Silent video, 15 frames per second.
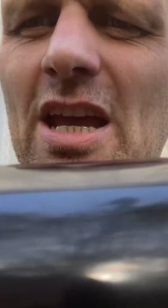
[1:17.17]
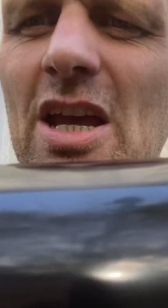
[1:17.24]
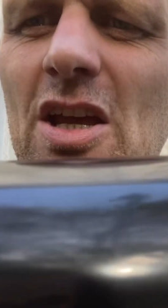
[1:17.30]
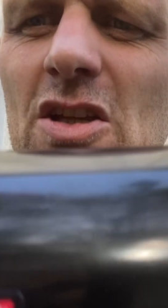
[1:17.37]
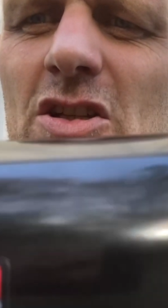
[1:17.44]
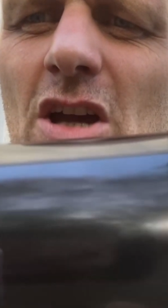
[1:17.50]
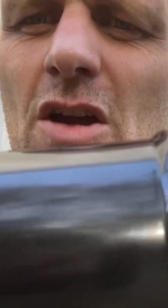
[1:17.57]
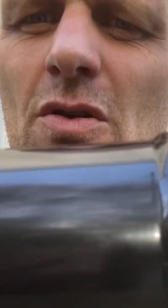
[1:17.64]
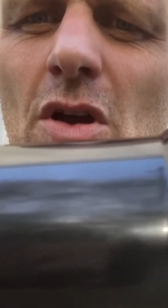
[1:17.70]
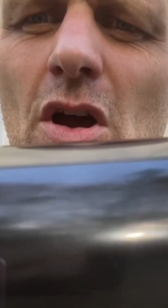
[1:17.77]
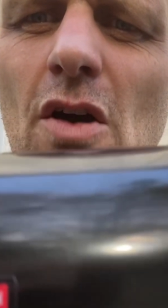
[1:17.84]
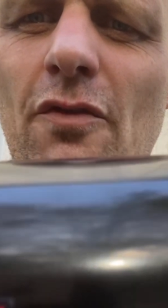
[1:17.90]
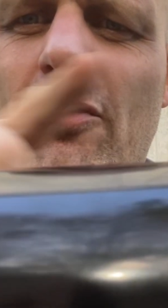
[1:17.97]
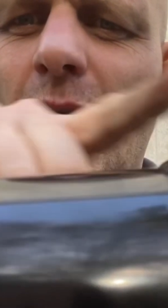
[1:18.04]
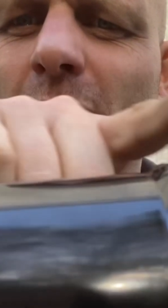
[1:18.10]
So
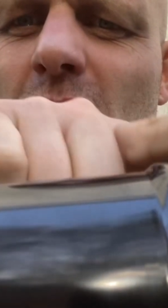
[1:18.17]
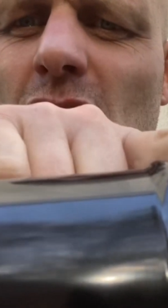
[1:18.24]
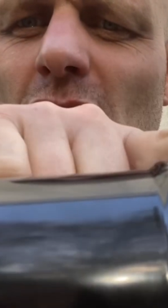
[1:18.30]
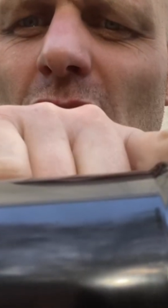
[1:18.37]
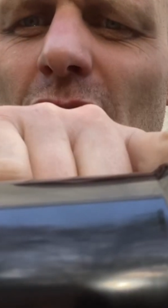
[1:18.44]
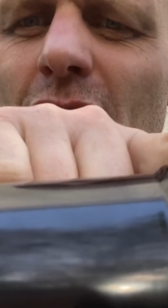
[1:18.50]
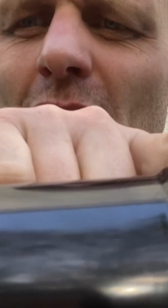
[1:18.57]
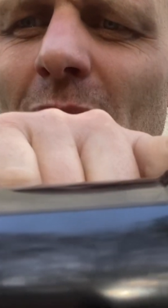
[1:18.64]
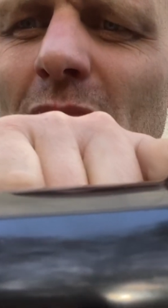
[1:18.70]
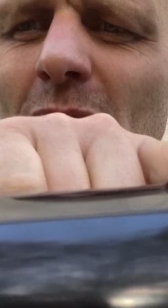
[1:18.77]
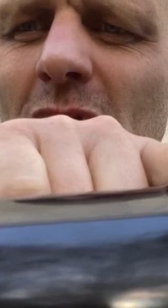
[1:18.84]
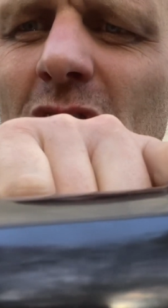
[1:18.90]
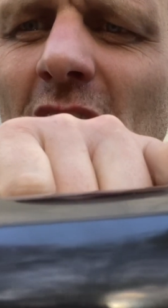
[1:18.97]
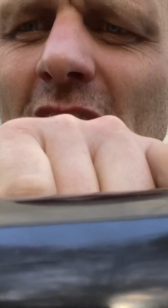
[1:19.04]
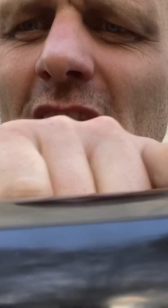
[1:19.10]
from
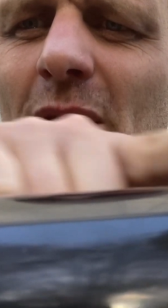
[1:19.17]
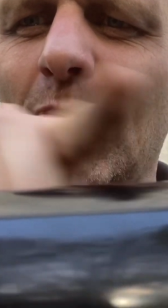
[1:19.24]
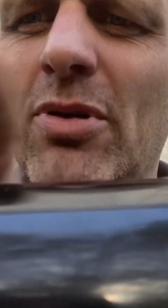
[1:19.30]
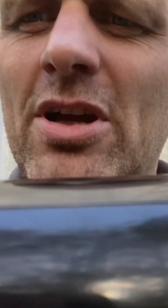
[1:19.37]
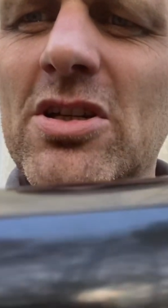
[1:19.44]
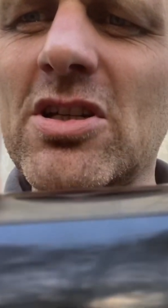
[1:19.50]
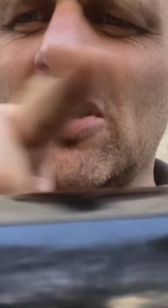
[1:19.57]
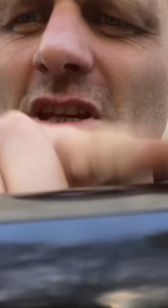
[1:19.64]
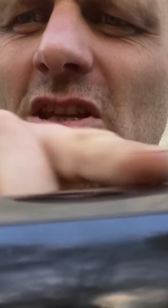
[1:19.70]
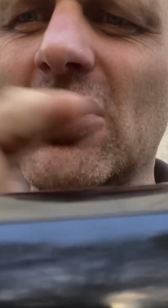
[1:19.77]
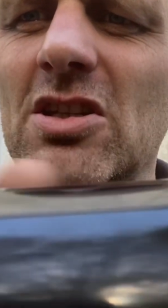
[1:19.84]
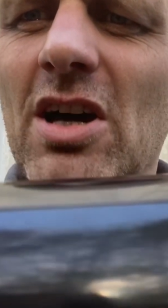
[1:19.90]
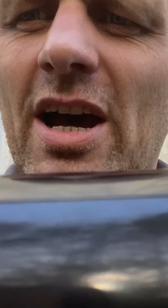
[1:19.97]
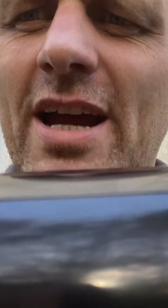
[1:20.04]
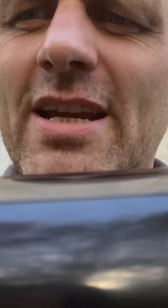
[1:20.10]
checking the pressures either
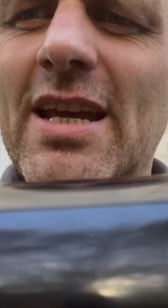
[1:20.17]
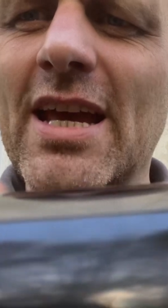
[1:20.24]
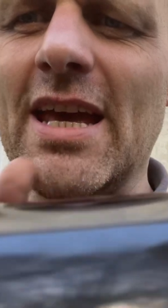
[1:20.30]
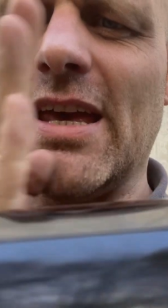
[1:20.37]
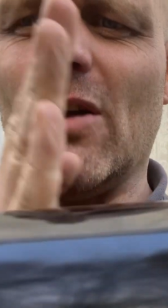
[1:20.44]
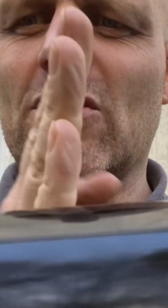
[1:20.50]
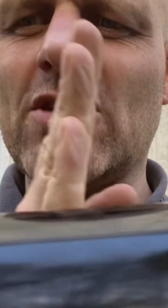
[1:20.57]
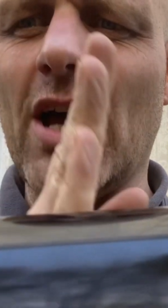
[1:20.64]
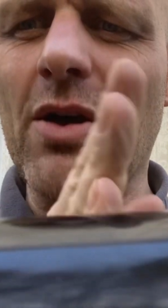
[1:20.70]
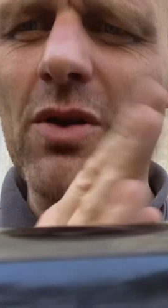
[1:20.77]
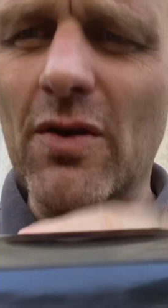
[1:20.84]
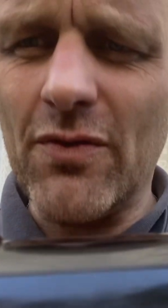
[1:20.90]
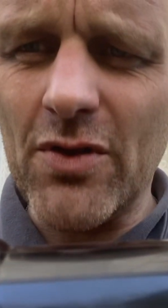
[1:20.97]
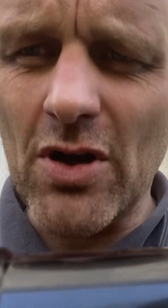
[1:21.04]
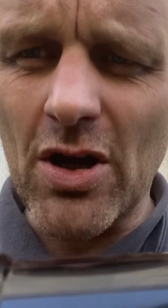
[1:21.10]
side, it'll tell you
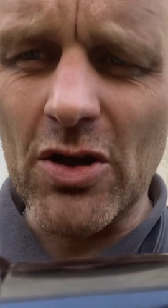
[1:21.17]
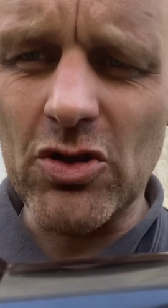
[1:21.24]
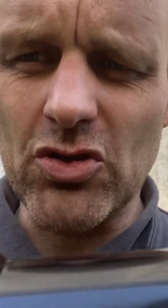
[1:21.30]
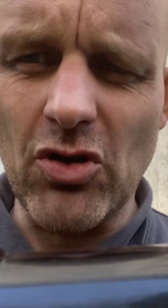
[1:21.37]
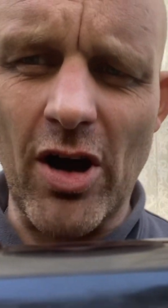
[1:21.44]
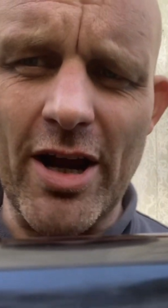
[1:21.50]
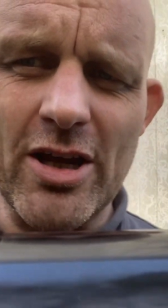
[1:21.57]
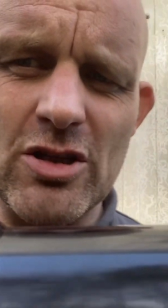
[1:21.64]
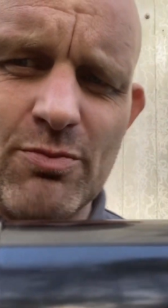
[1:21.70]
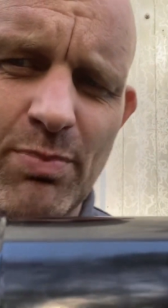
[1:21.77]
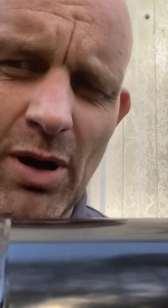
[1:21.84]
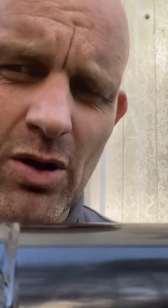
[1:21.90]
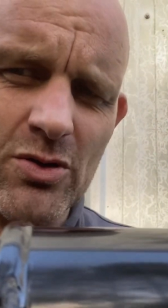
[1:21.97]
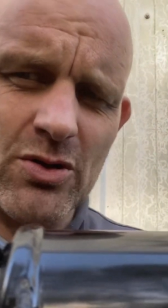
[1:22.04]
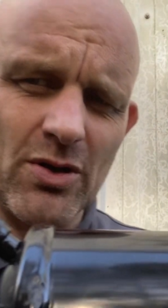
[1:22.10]
if the dryer is
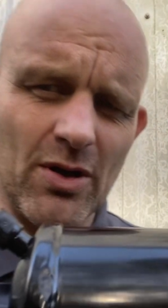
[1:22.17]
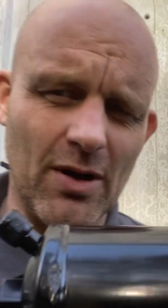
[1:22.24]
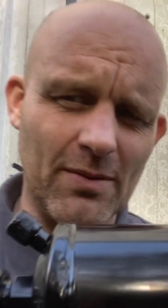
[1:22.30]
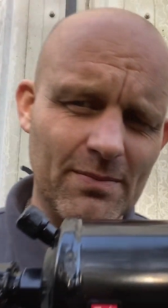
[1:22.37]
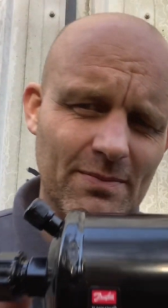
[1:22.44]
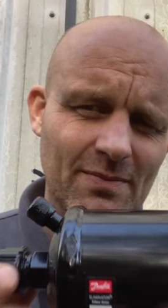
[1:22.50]
blocked or not.